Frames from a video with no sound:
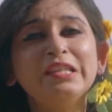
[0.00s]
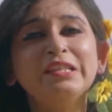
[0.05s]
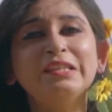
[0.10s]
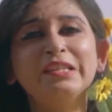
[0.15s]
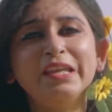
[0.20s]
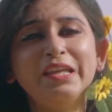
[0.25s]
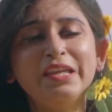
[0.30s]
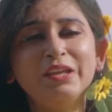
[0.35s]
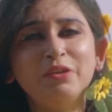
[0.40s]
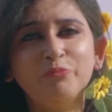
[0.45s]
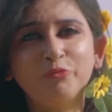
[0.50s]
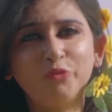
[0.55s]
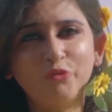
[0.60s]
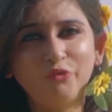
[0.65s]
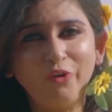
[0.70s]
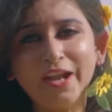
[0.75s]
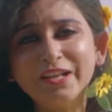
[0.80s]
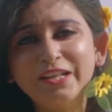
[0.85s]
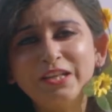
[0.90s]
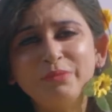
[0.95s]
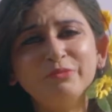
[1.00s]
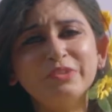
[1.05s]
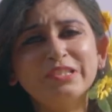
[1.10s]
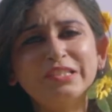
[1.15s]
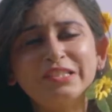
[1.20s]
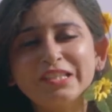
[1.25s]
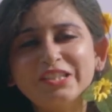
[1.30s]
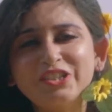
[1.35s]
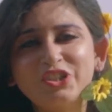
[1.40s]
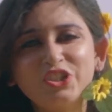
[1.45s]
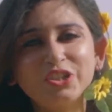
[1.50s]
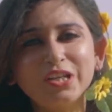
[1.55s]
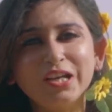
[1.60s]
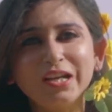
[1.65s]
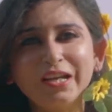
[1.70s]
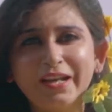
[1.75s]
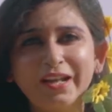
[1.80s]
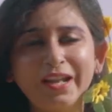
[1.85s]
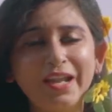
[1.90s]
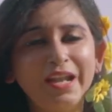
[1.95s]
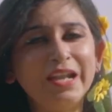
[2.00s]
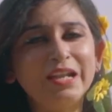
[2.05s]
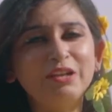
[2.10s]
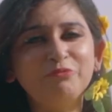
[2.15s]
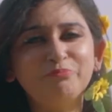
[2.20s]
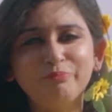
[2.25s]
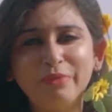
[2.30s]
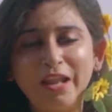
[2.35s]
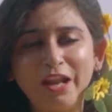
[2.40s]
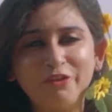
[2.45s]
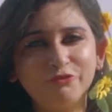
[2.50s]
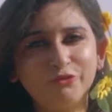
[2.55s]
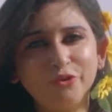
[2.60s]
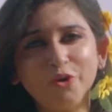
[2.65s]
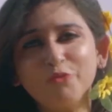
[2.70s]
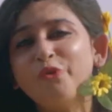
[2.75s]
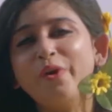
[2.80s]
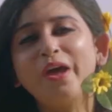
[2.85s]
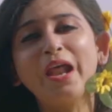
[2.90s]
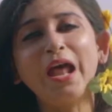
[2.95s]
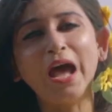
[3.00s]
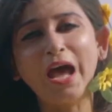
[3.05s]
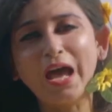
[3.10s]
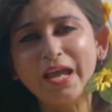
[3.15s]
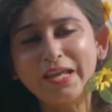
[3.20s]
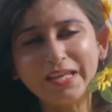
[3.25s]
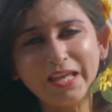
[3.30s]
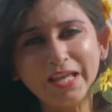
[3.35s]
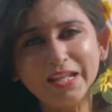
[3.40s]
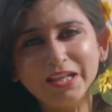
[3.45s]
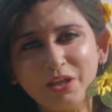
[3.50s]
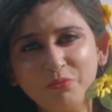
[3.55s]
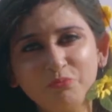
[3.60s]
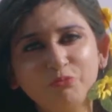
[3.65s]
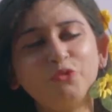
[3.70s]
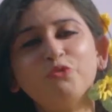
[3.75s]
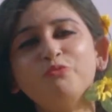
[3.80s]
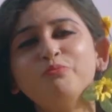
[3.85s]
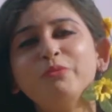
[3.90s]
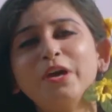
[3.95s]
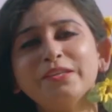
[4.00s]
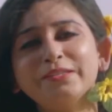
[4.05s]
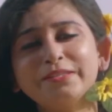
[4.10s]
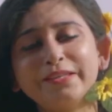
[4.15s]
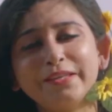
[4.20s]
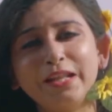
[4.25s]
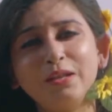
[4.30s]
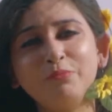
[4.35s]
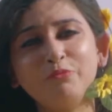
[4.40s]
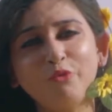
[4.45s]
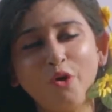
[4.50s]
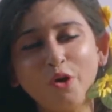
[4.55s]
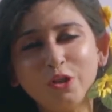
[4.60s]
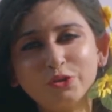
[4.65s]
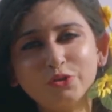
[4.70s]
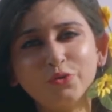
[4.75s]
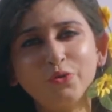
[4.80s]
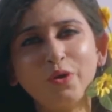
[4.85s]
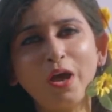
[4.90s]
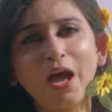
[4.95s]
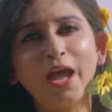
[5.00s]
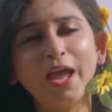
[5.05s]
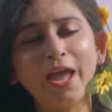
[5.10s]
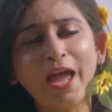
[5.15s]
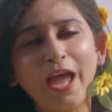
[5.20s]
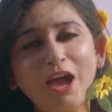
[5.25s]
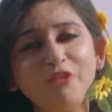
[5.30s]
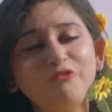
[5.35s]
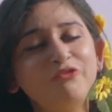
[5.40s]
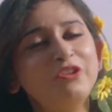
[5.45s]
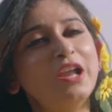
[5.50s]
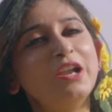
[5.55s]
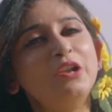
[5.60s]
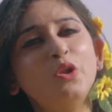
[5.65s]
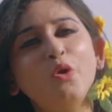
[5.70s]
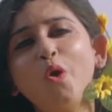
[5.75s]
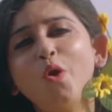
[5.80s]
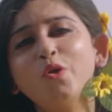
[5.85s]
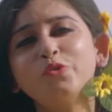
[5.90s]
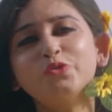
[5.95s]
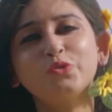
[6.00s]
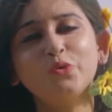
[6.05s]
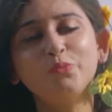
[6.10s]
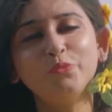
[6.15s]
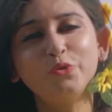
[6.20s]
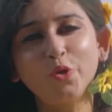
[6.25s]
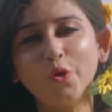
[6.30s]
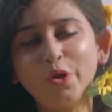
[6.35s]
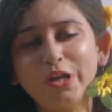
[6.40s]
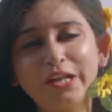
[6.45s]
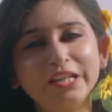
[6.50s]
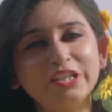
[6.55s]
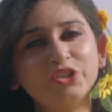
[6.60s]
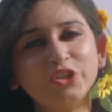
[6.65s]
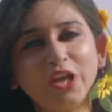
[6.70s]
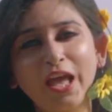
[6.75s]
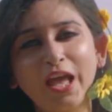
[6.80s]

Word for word: They providing me such a great platform where I can improve myself. Also, I have learned lots of knowledge